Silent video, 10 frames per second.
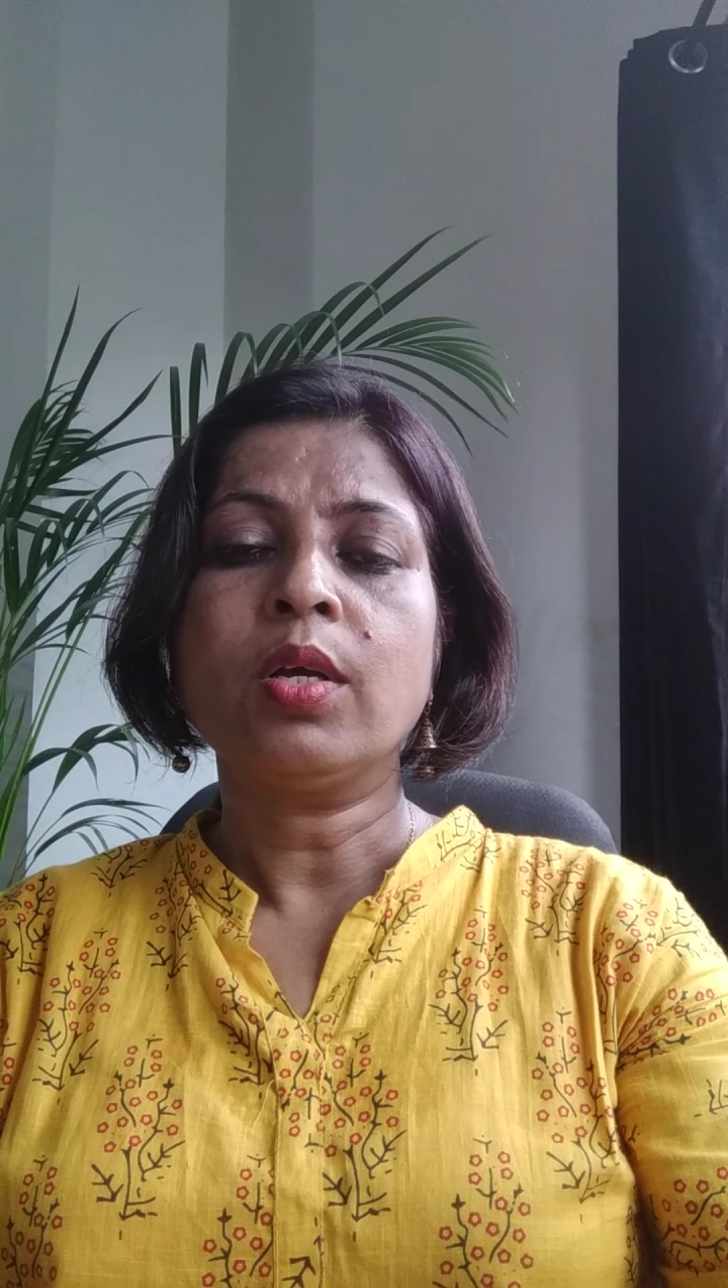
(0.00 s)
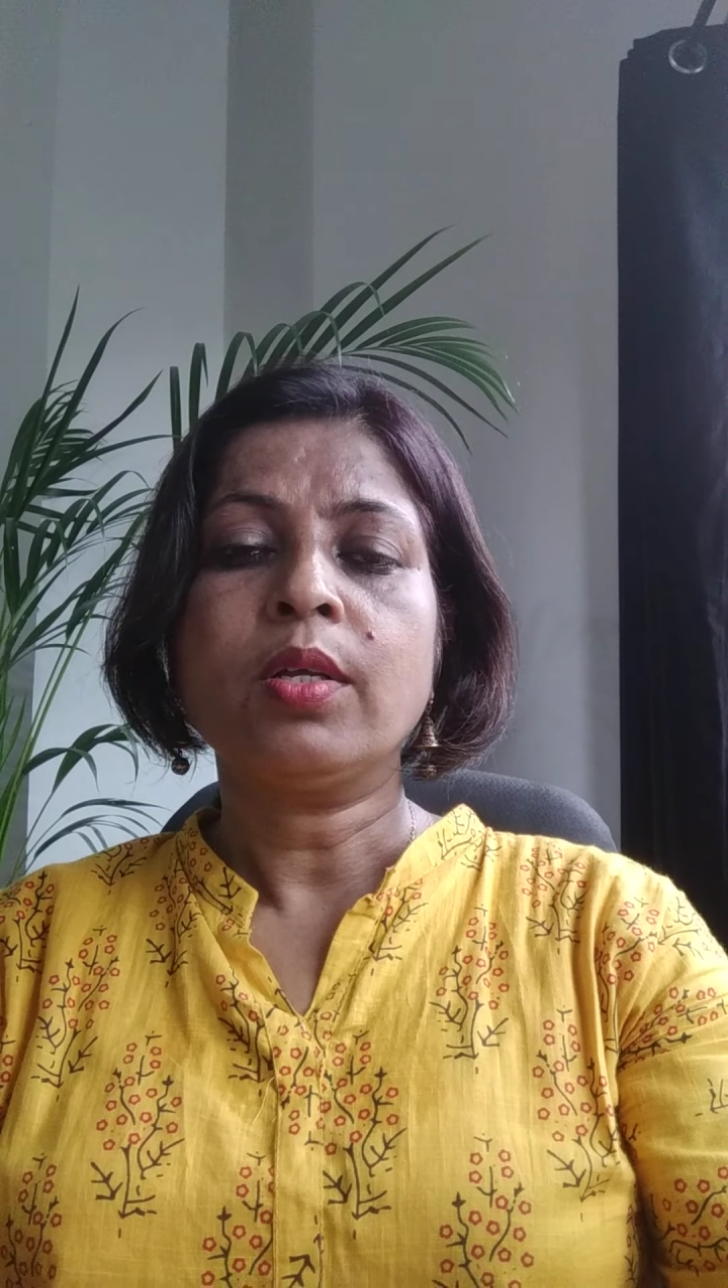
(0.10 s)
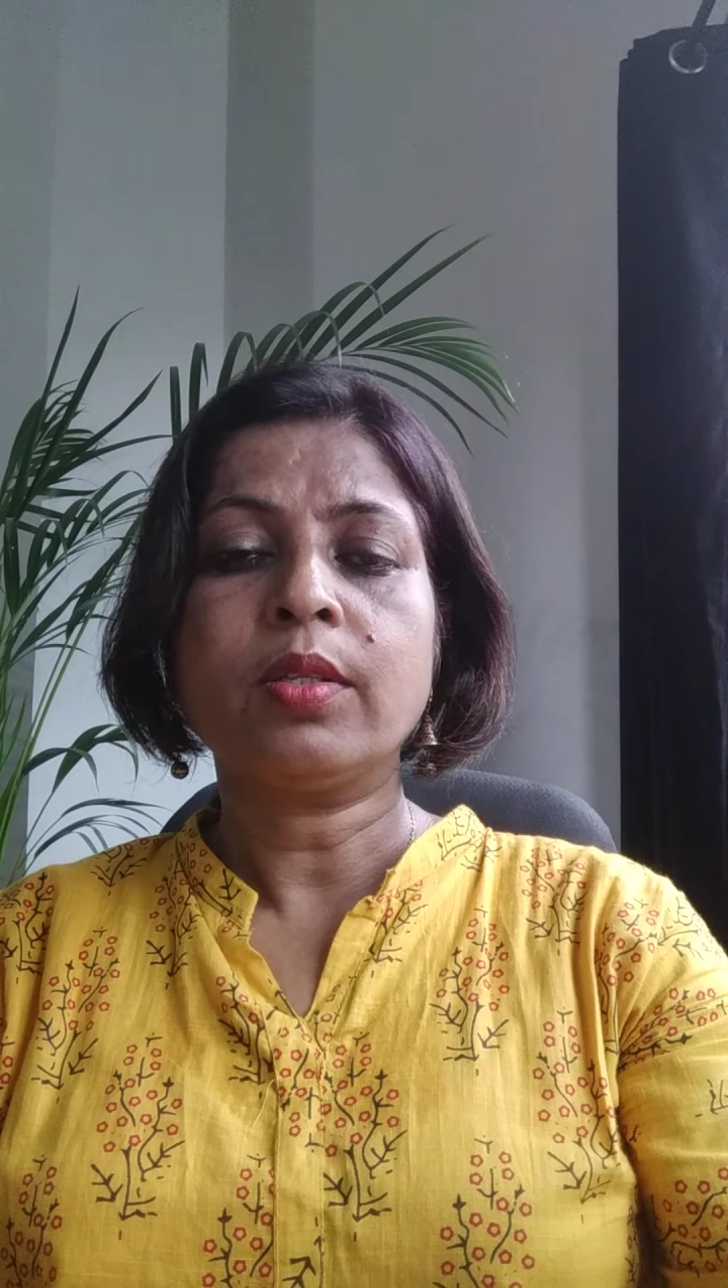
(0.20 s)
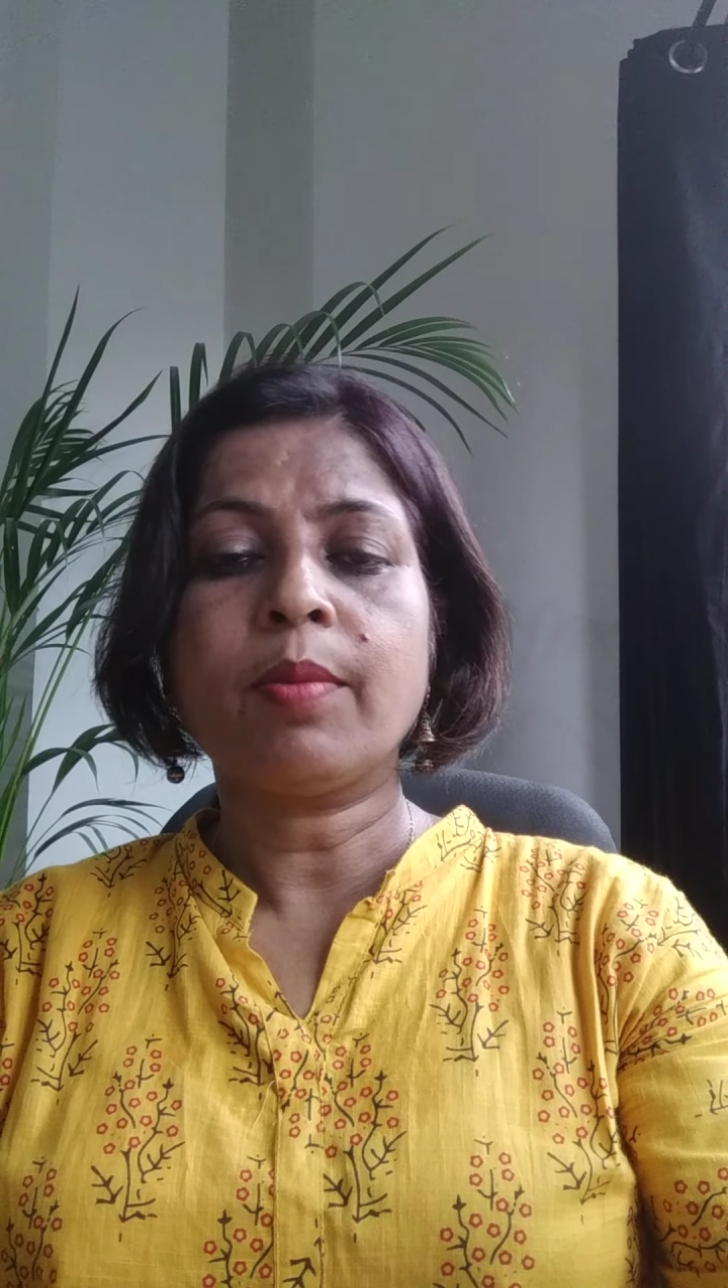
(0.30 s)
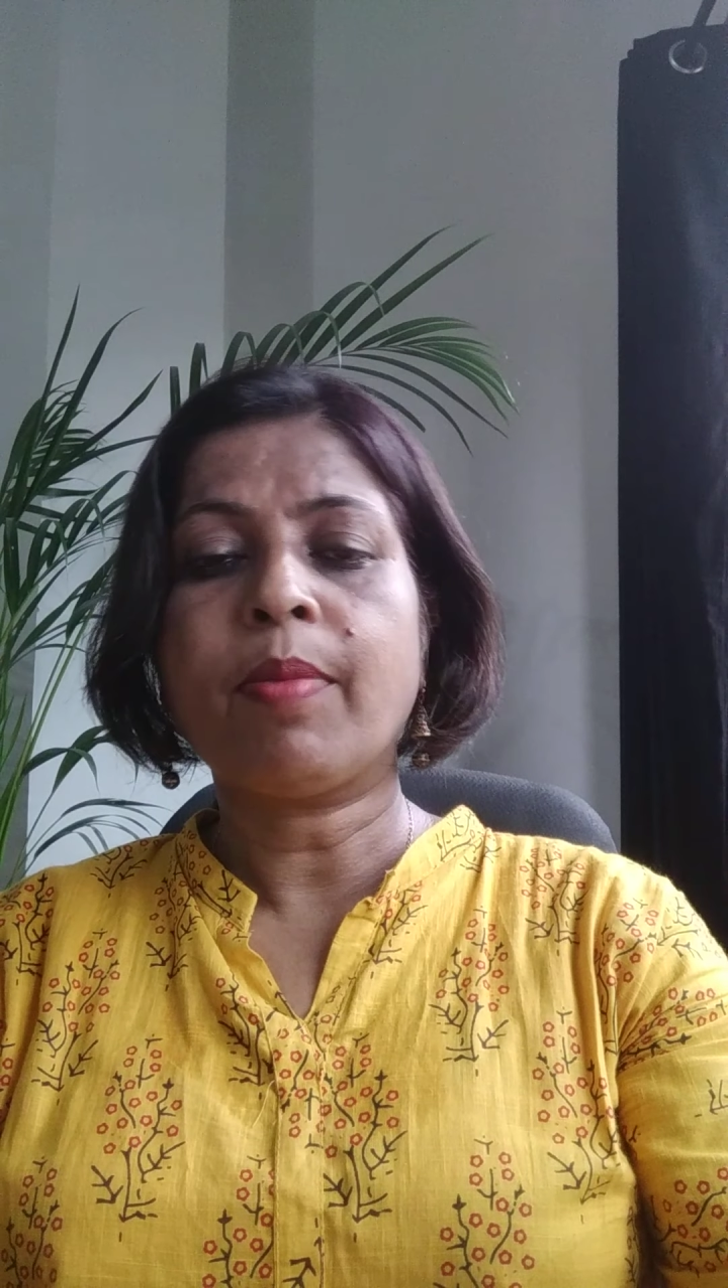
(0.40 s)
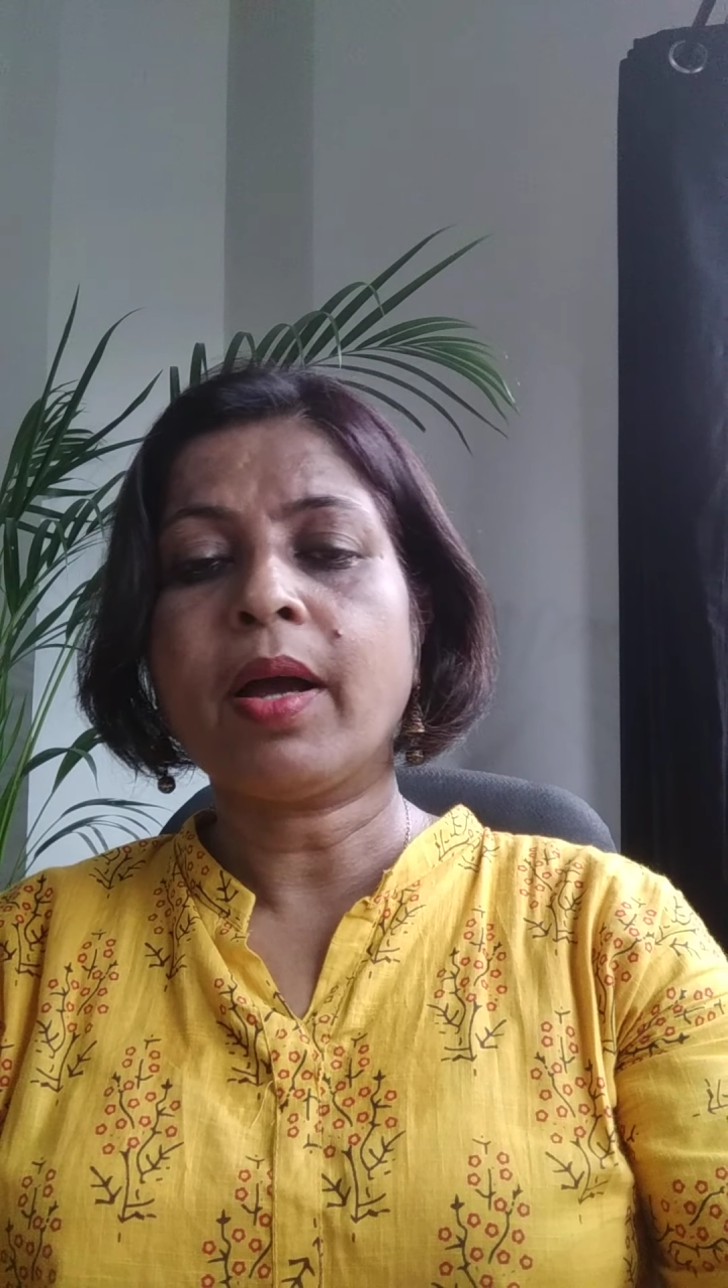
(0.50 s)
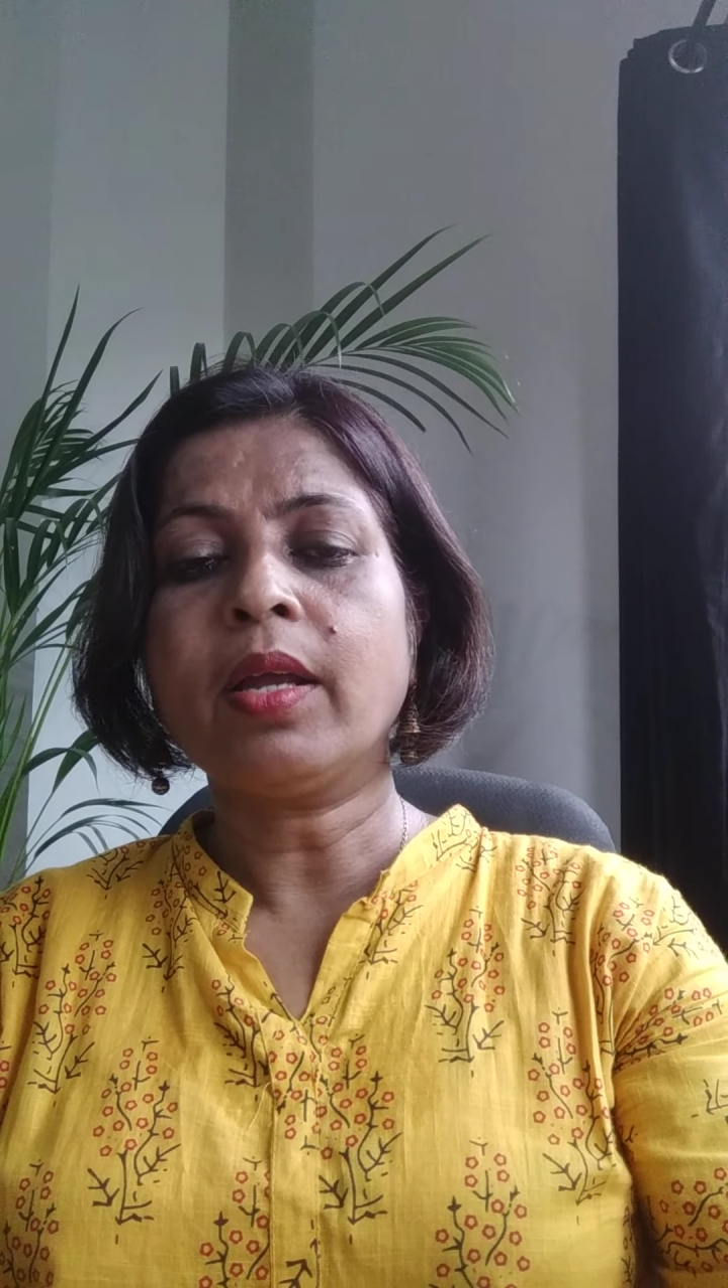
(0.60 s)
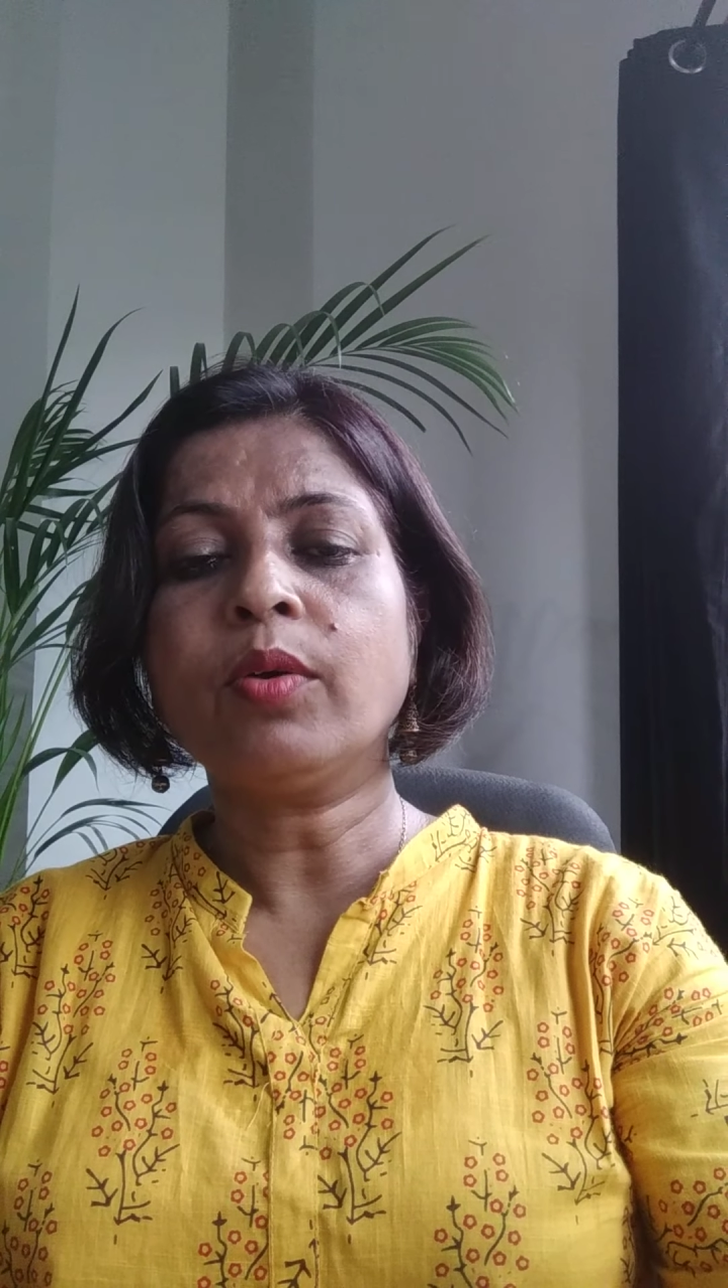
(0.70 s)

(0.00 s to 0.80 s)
the buyer